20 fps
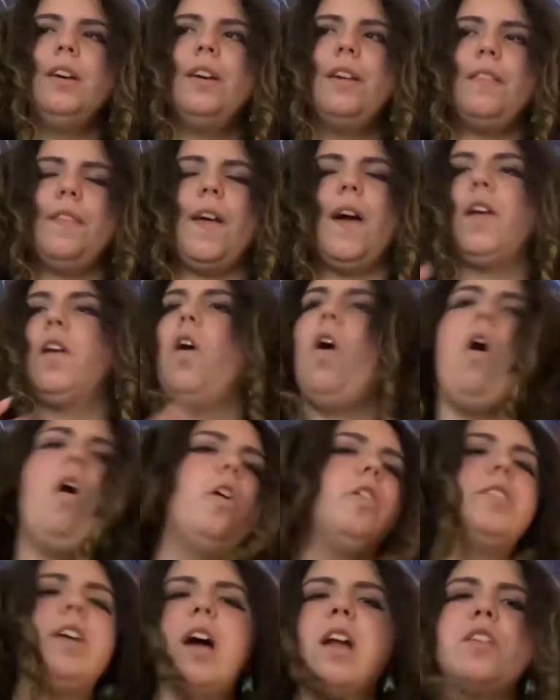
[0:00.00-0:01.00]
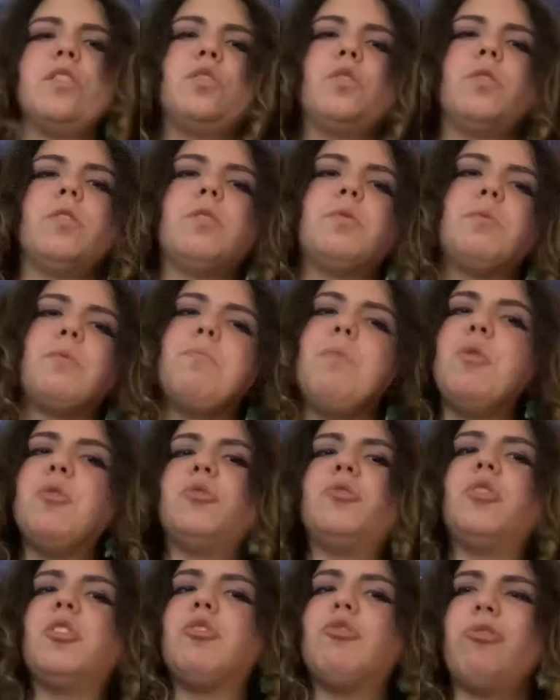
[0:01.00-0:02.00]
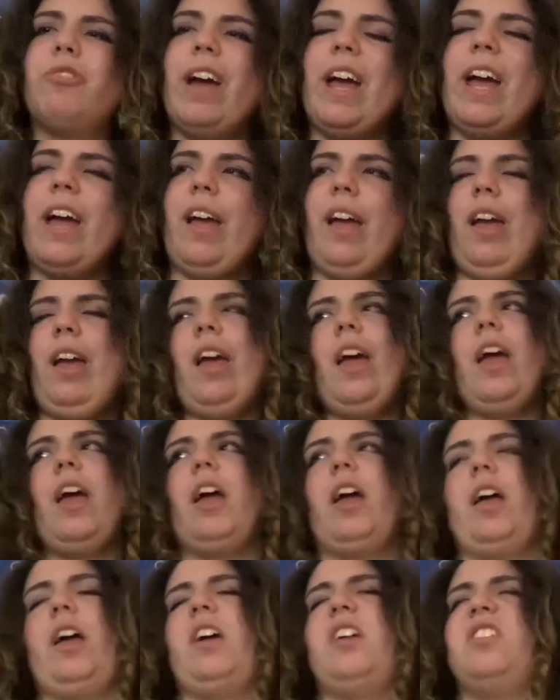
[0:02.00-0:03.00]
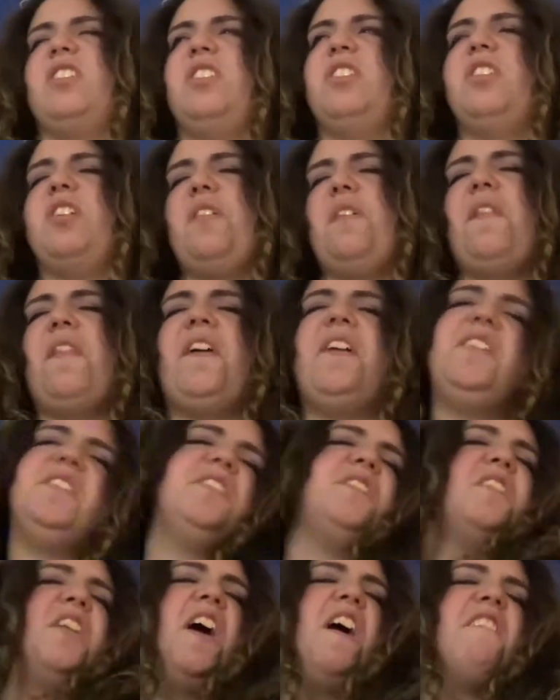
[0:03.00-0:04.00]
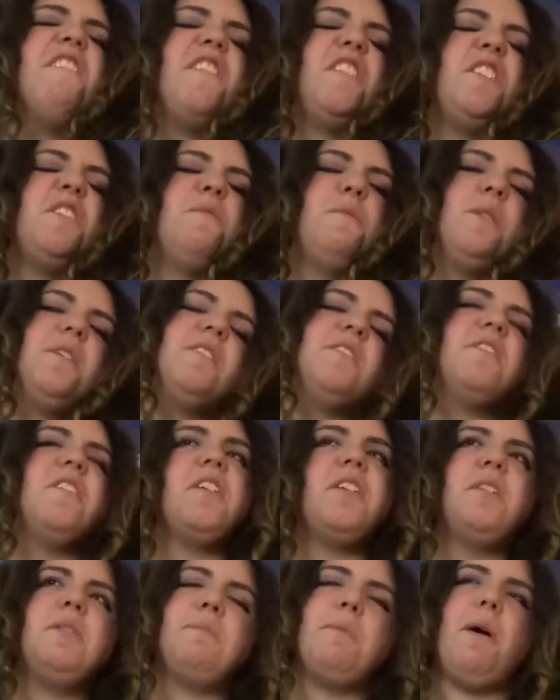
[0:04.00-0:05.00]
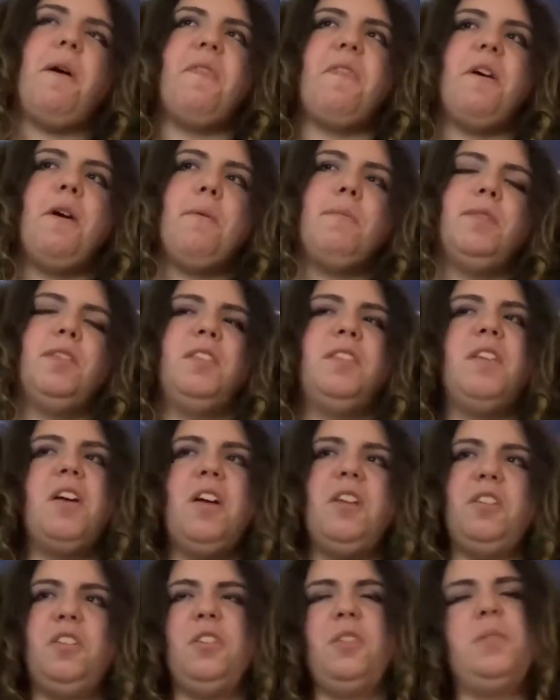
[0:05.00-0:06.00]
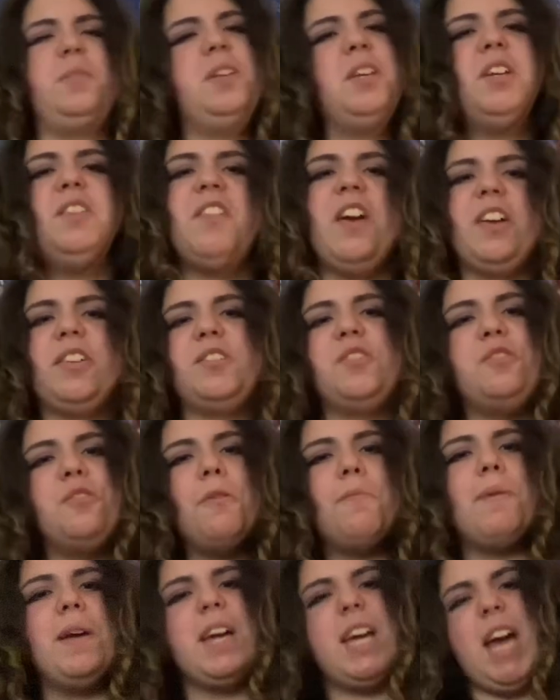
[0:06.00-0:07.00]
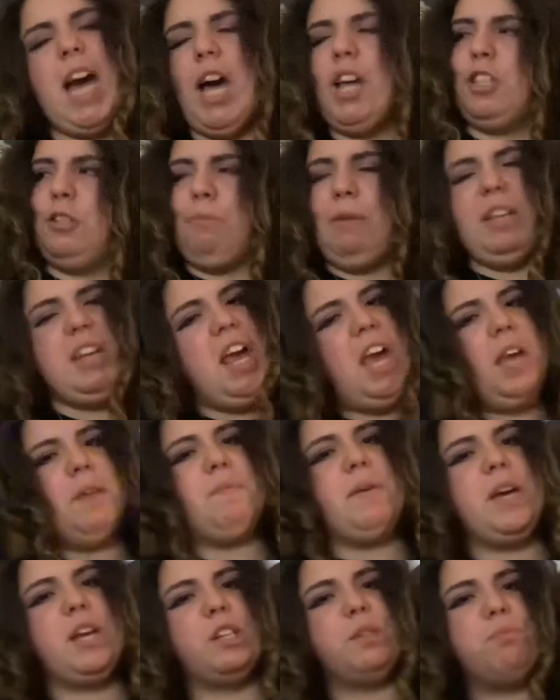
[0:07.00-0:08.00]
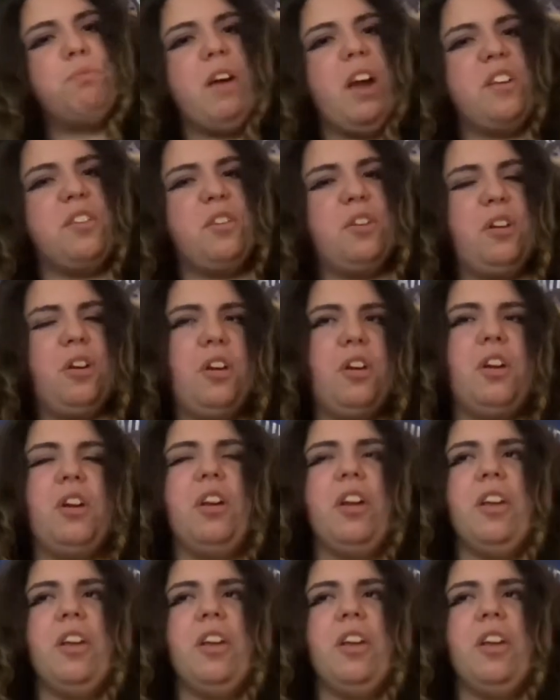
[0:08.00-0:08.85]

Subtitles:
that all dinosaurs were mostly gray and, you know, they didn't have any weird things about them, and you know, T-Rex so big has to be an apex predator,